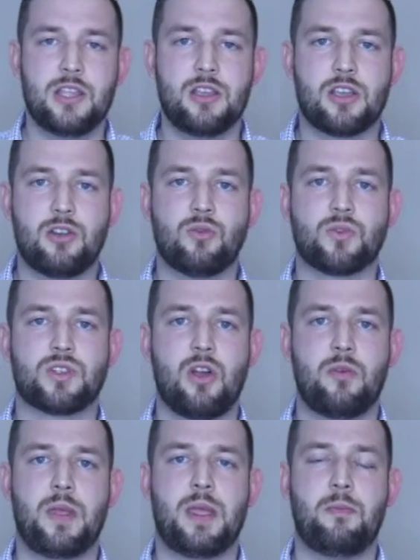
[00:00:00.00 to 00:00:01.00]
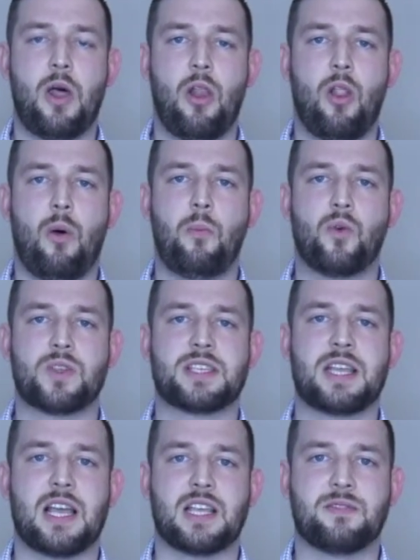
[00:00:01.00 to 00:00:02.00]
you can also be a lot more
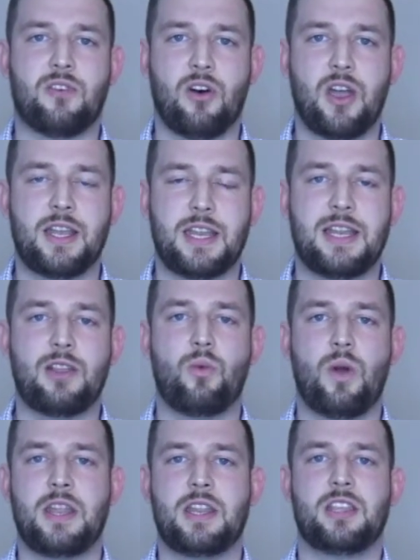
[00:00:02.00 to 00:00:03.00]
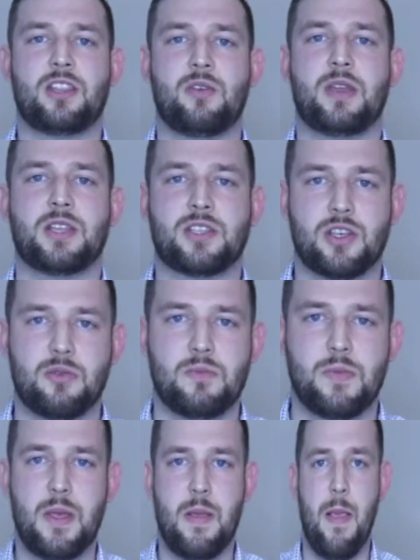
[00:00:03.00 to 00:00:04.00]
satisfied in the way that you do it too,
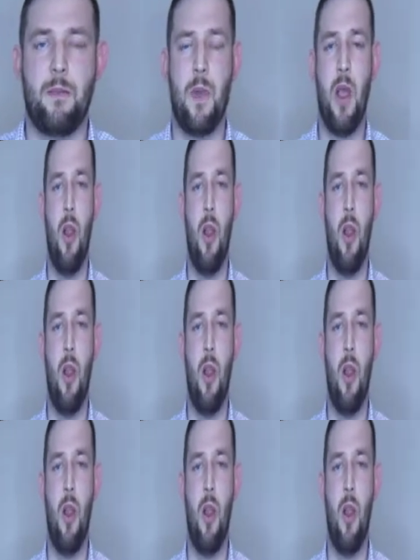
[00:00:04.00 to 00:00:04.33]
and be a